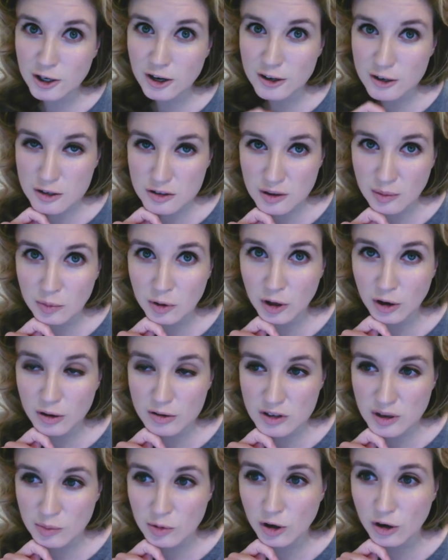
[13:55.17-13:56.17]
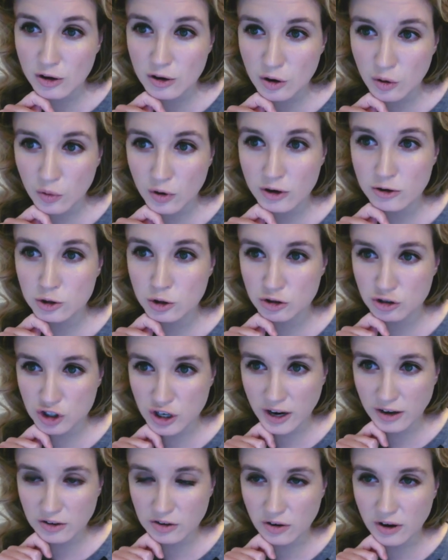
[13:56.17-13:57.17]
on a similar career
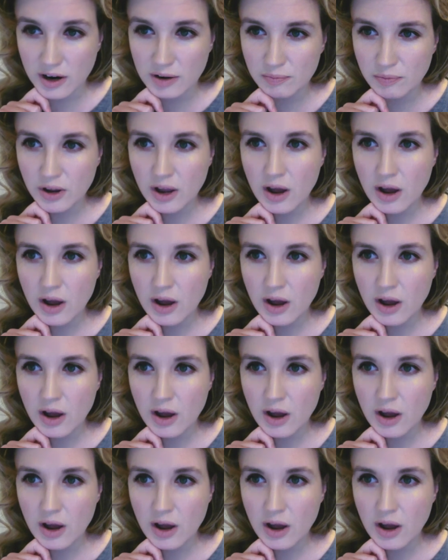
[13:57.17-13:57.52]
trajectory.